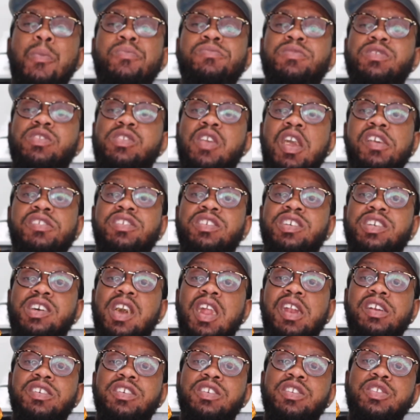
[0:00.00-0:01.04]
It's not just
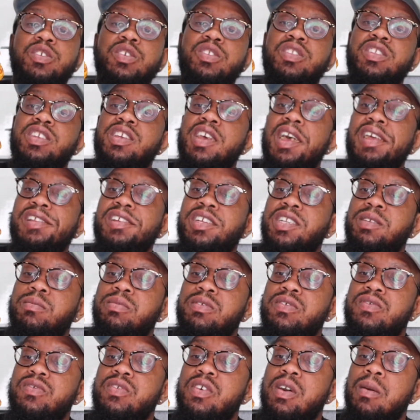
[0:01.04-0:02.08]
kind of salty, I said it
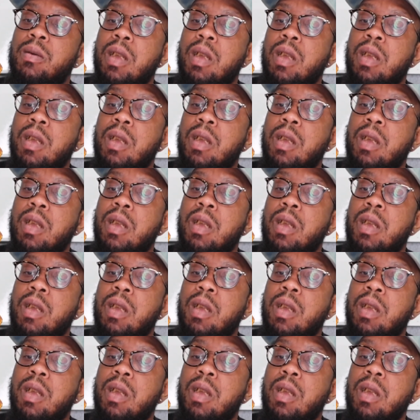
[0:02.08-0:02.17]
before,